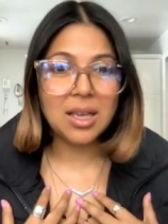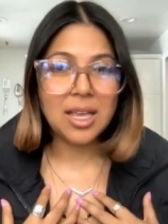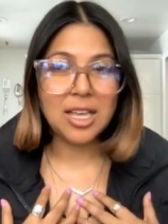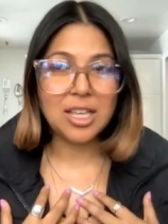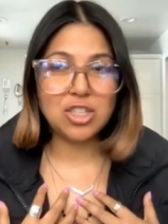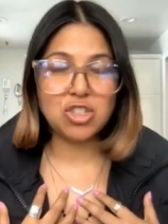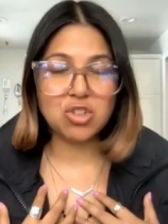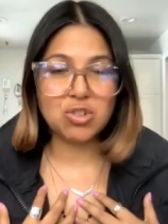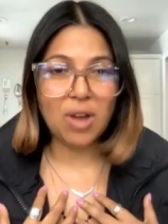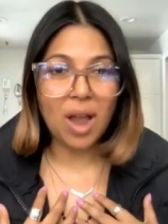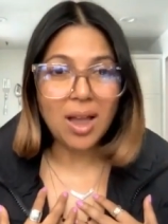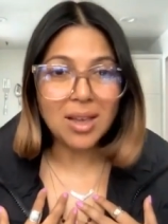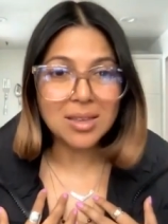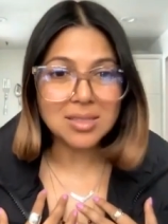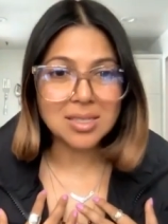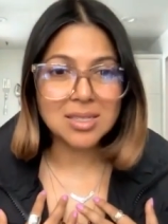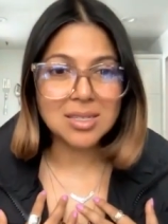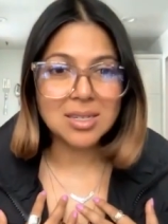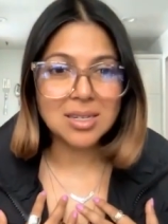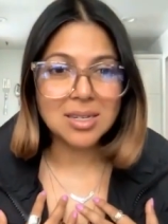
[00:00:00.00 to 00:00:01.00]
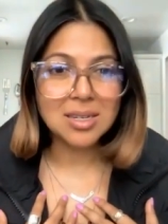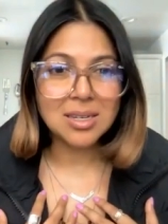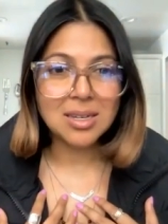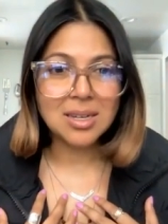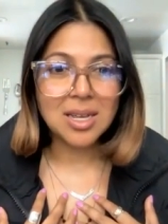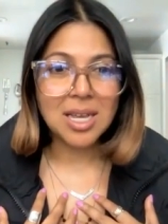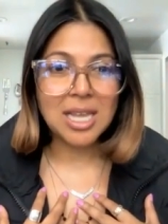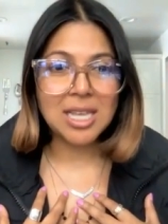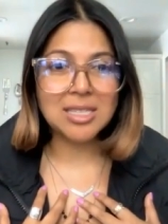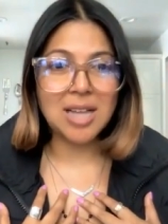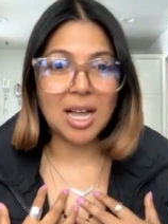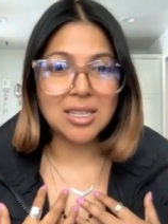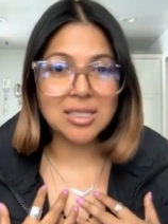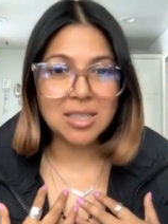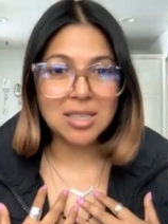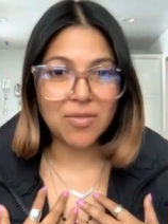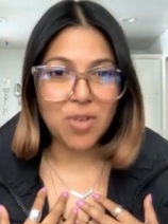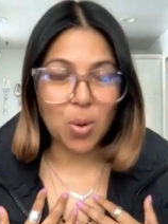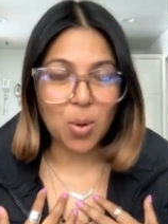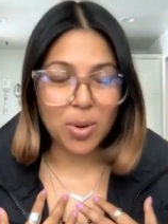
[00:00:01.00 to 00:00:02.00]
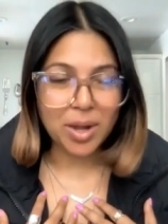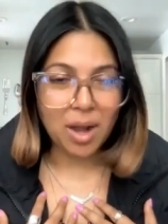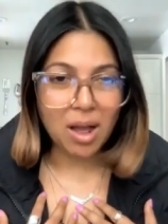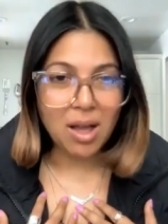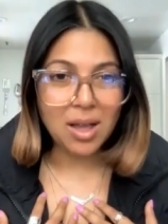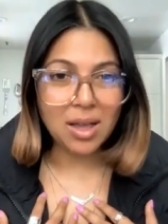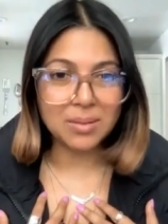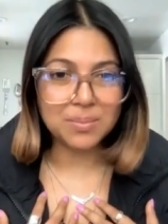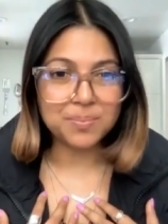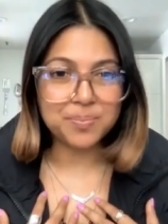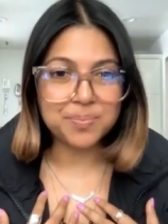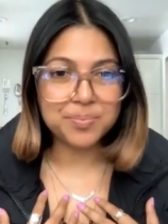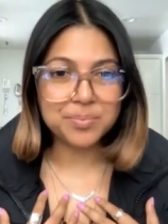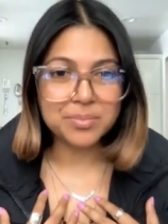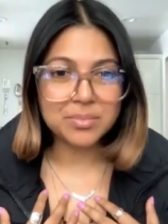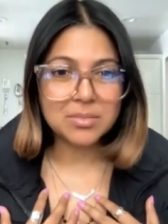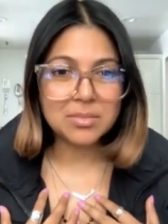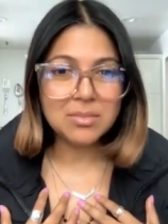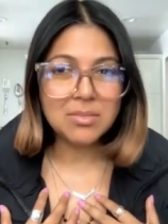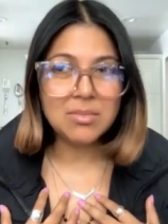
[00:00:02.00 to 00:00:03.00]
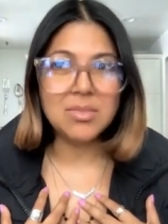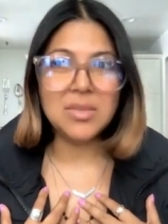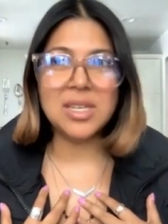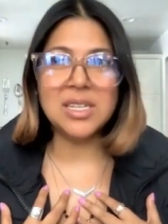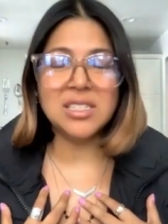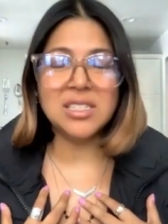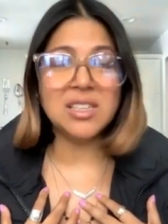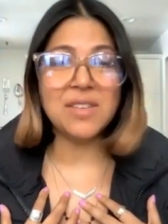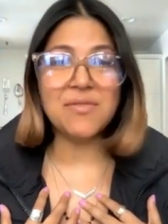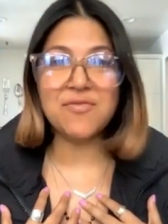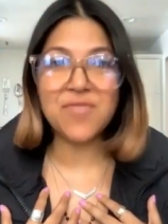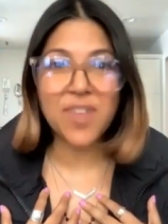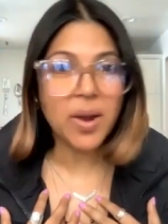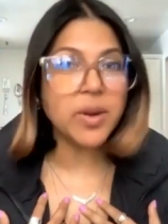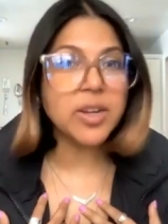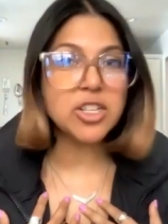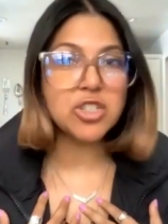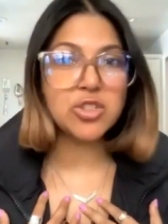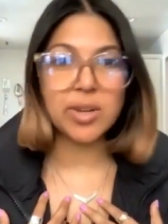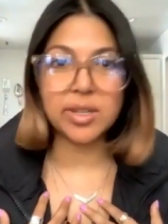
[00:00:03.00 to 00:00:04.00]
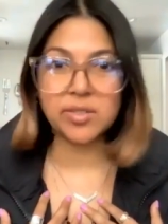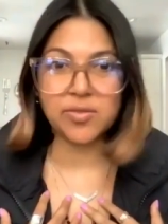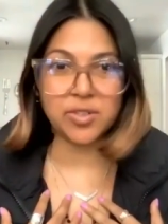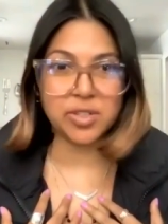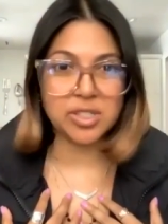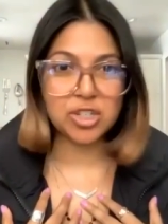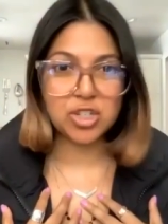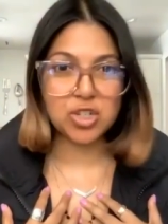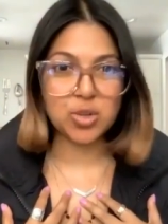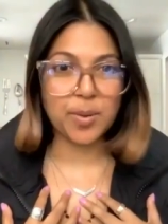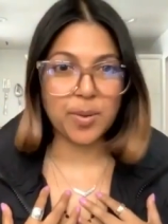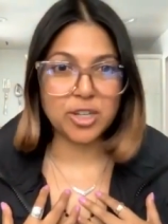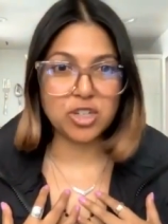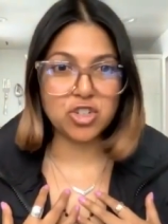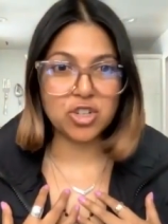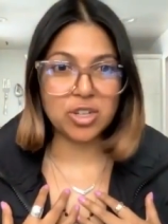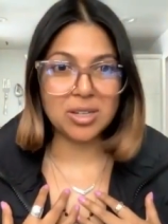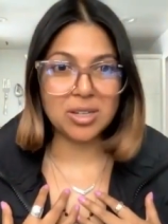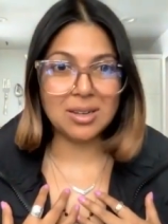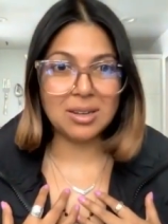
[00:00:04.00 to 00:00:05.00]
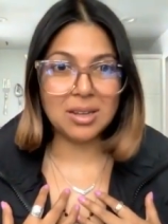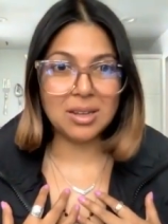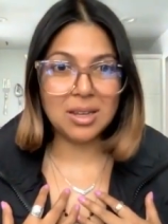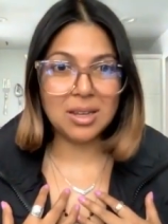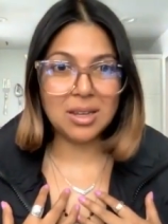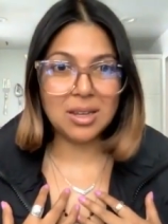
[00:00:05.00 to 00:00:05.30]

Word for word: He's stressed. He's got stuff going on. This is a very stressful situation.